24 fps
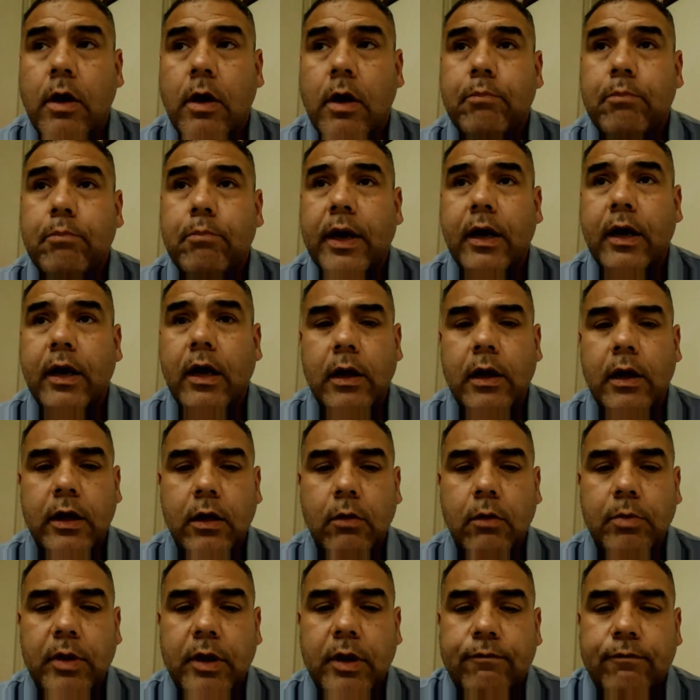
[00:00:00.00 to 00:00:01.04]
but a
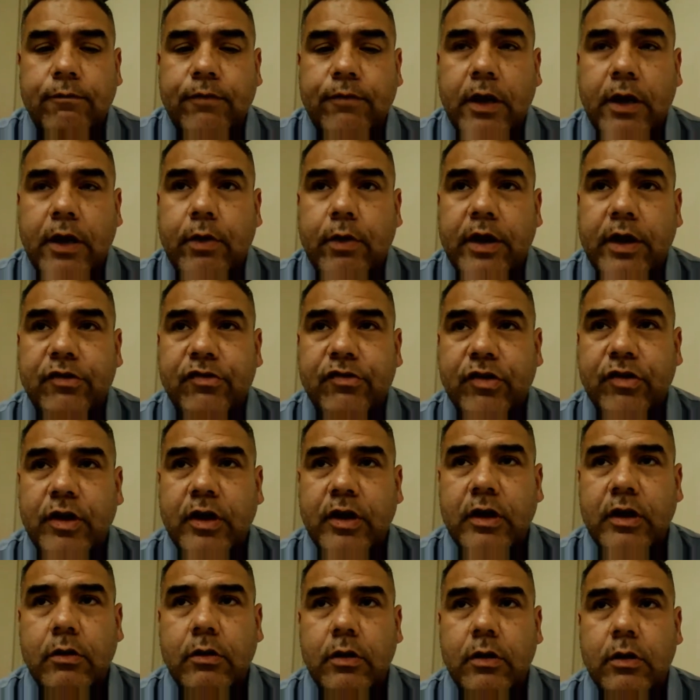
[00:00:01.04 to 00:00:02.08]
little bit of
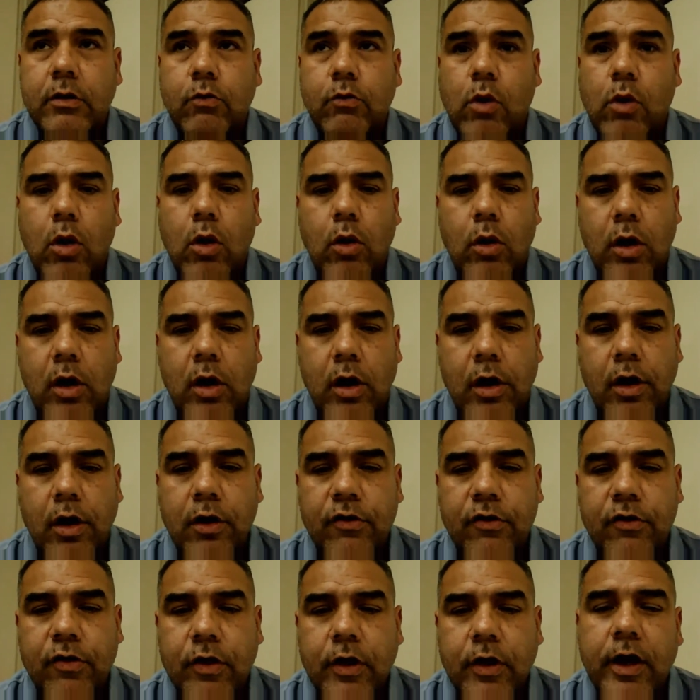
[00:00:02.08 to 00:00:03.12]
fundraising won't hurt.